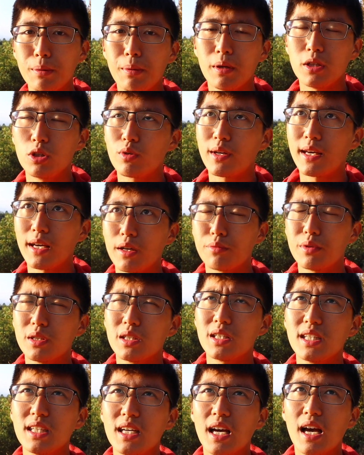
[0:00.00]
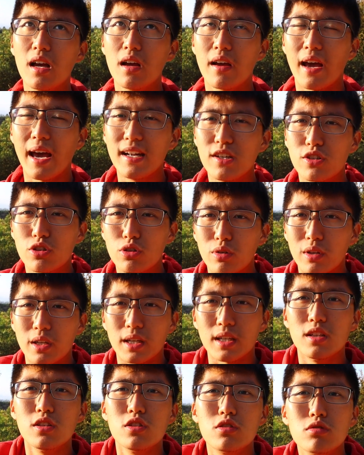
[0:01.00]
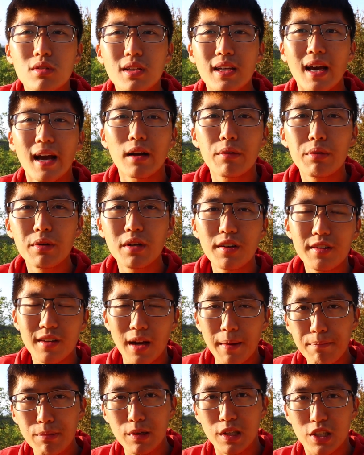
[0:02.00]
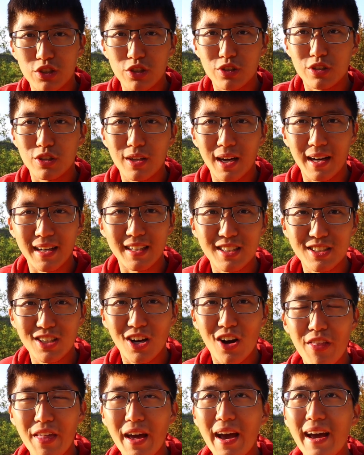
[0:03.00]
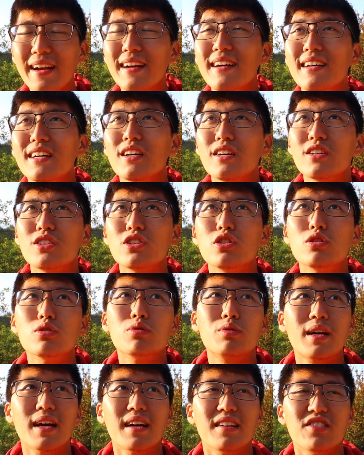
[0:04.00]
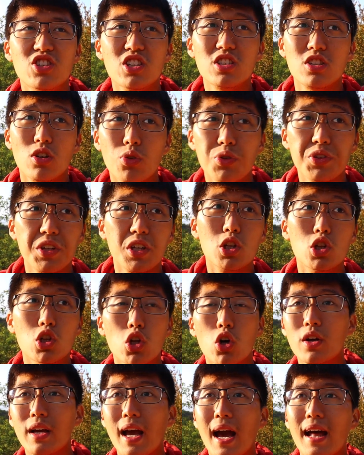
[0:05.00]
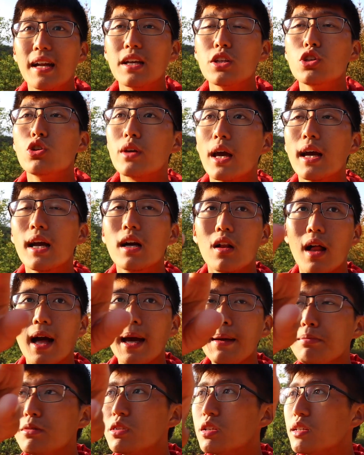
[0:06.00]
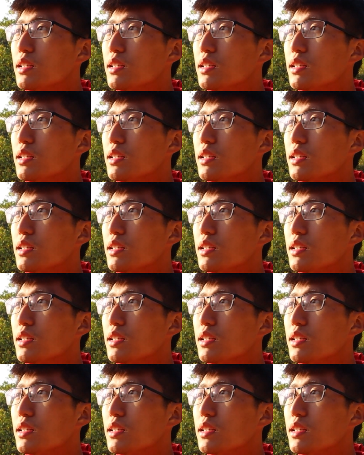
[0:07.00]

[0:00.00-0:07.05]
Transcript: but you can't really enter into the aqueduct. I'm pretty sure you guys saw that. You can just only look at it. You can climb to